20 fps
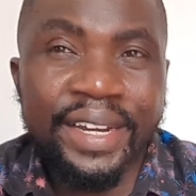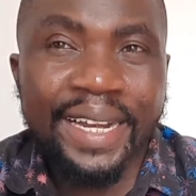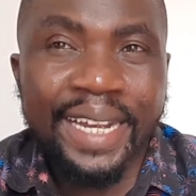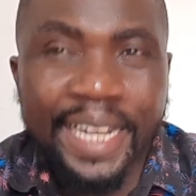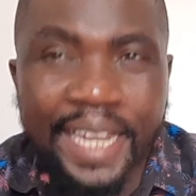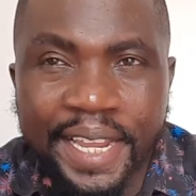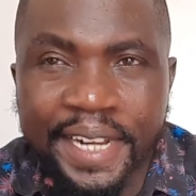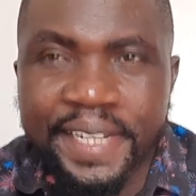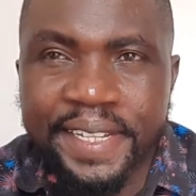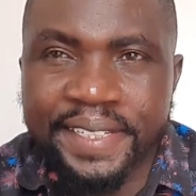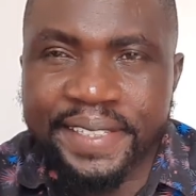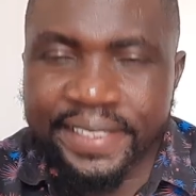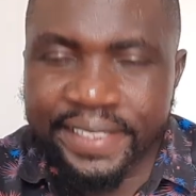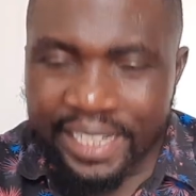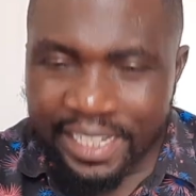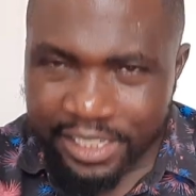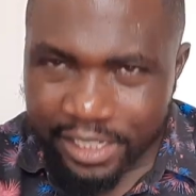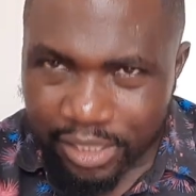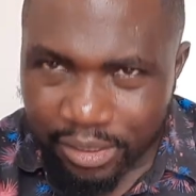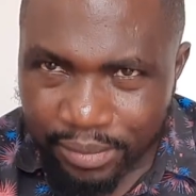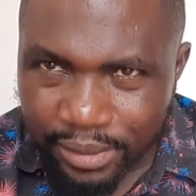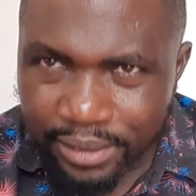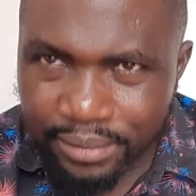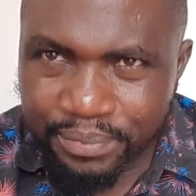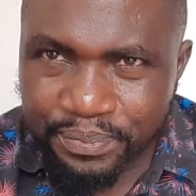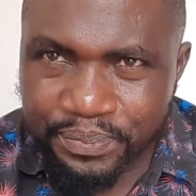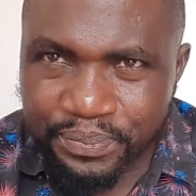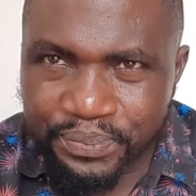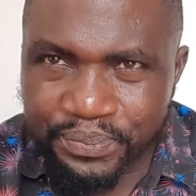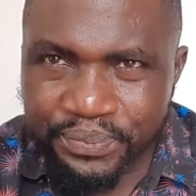Ladies and gentlemen,
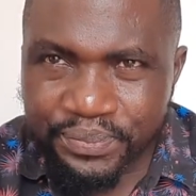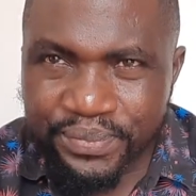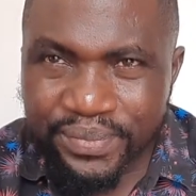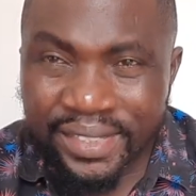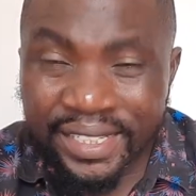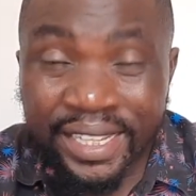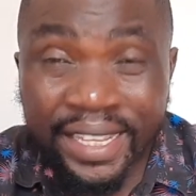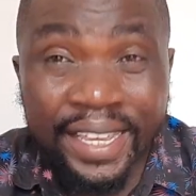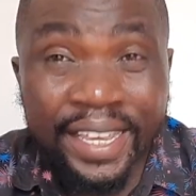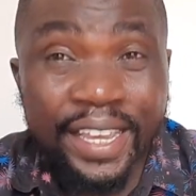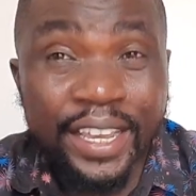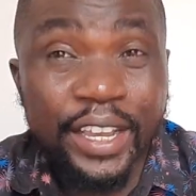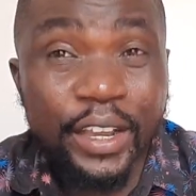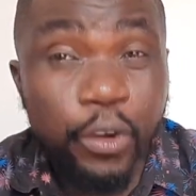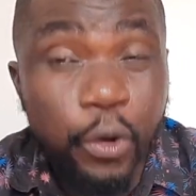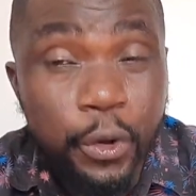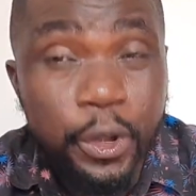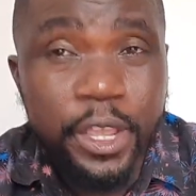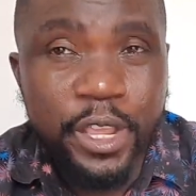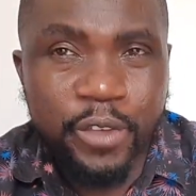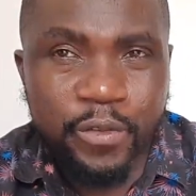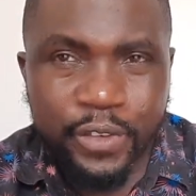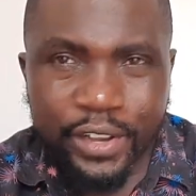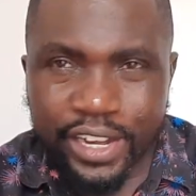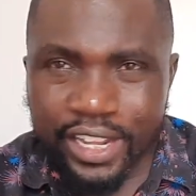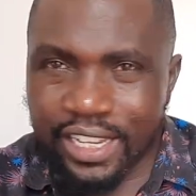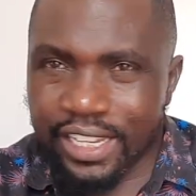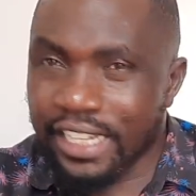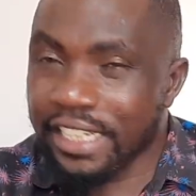good evening.